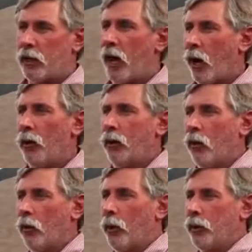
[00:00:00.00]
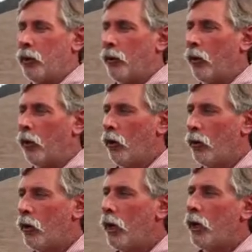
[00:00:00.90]
a cow at home on your
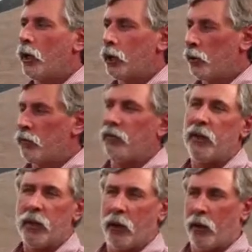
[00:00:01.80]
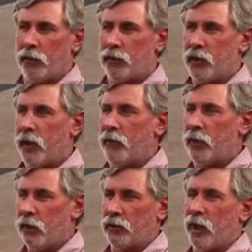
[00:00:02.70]
own, you'd feed all the same
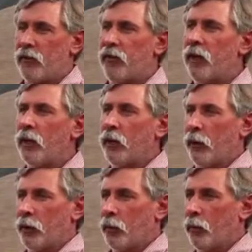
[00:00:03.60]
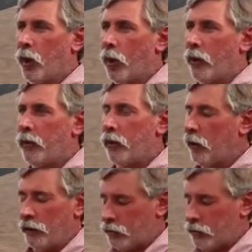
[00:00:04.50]
things I feed here on the farm.